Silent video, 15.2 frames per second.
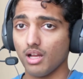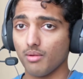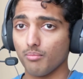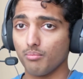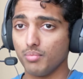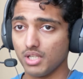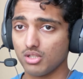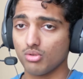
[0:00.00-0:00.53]

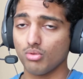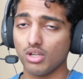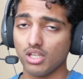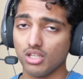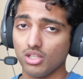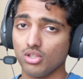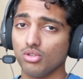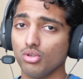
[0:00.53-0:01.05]

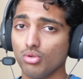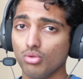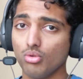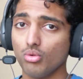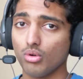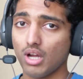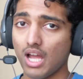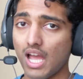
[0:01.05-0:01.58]
between you
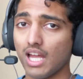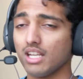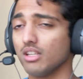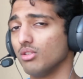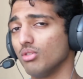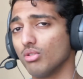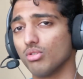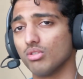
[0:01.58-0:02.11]
and
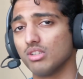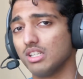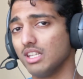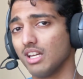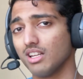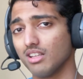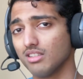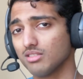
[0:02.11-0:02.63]
your
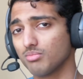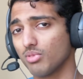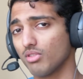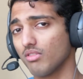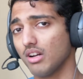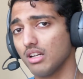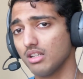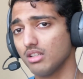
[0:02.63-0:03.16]
DNS
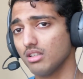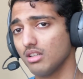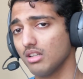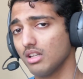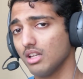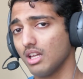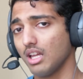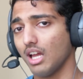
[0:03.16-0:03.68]
provider,
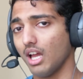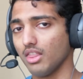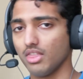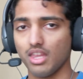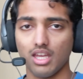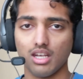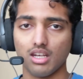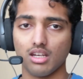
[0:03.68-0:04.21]
and
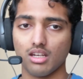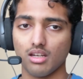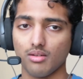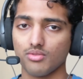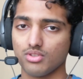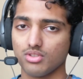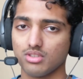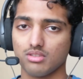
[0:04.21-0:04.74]
then
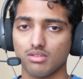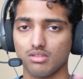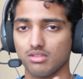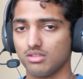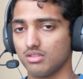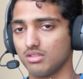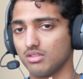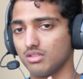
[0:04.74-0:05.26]

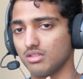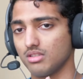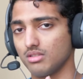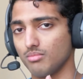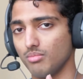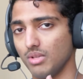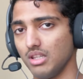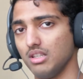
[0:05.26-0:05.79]

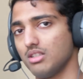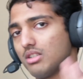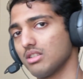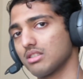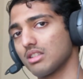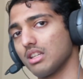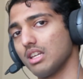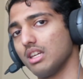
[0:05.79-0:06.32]

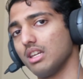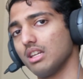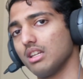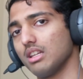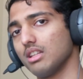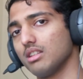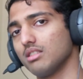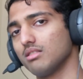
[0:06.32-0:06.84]
maliciously
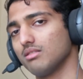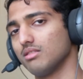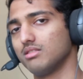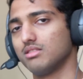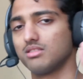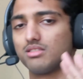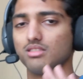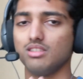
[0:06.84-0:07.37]

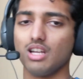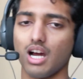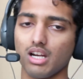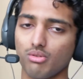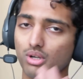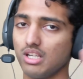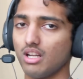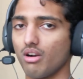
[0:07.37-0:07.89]

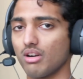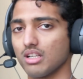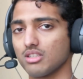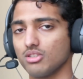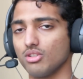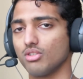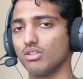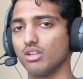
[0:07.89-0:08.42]
redirects
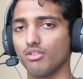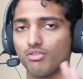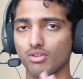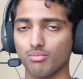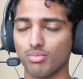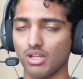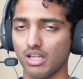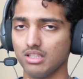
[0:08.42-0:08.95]
you to different
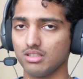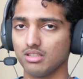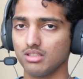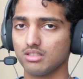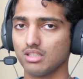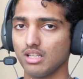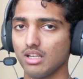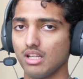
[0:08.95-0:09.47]

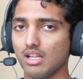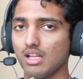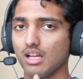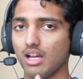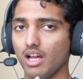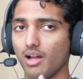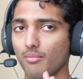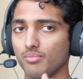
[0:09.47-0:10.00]
places,
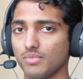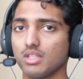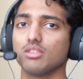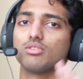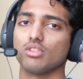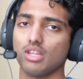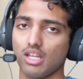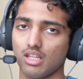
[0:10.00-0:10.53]

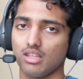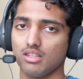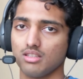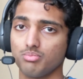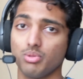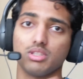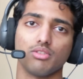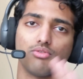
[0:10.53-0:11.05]
so that
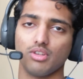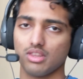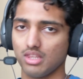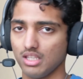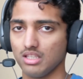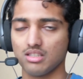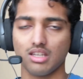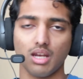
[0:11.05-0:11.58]
specific
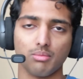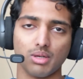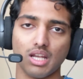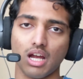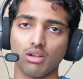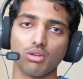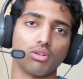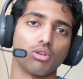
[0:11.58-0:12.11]
things can be
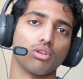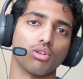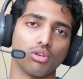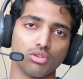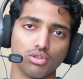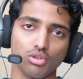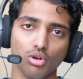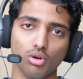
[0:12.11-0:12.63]
downloaded
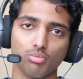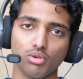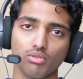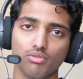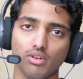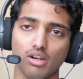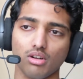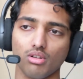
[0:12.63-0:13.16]
onto your
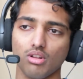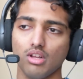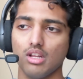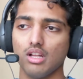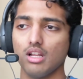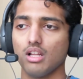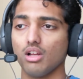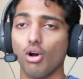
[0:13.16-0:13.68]
profile
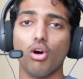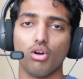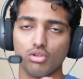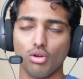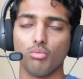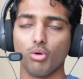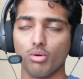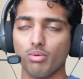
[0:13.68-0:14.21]
or
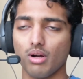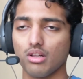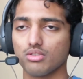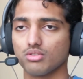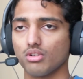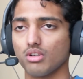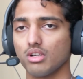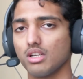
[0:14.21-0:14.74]
your mobile.
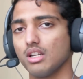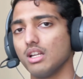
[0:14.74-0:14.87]
Sorry.